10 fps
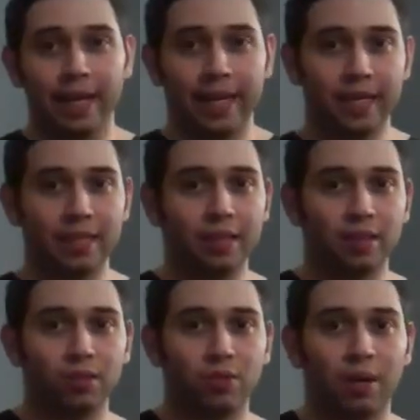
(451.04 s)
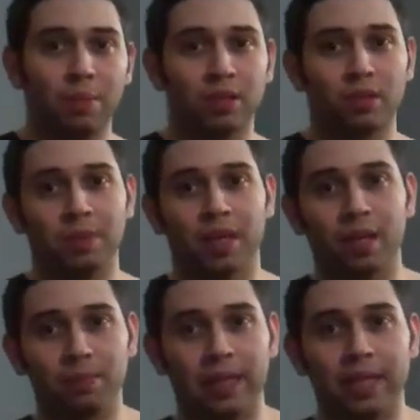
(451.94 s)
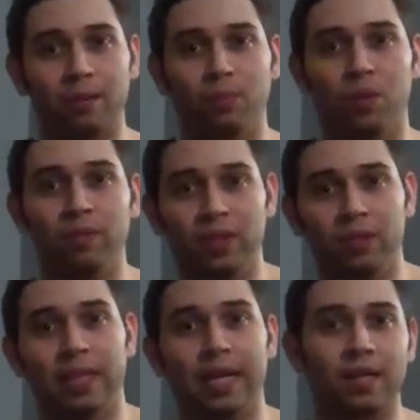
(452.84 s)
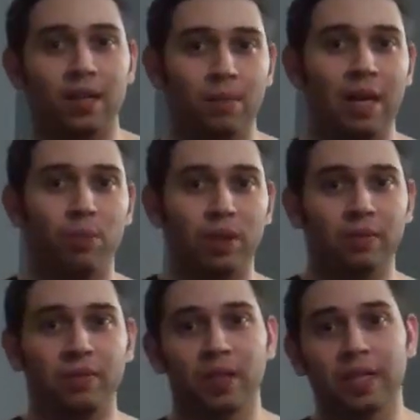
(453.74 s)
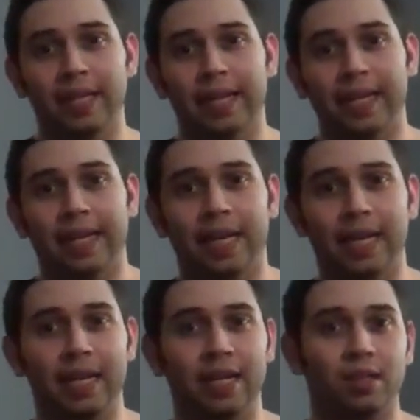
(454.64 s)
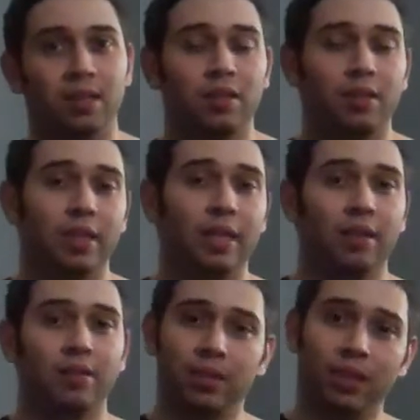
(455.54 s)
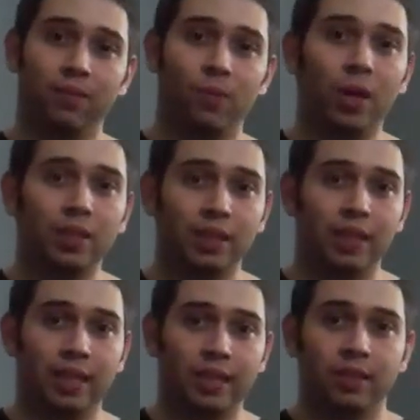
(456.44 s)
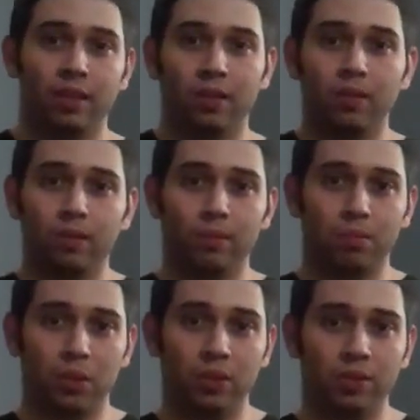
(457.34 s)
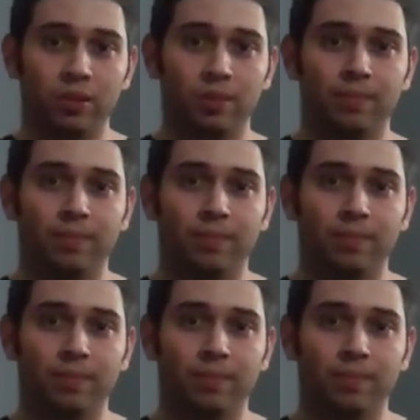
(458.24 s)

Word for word: Hit that subscribe button to be updated on more videos that I come out with. And yeah, thank you for watching guys. Peace.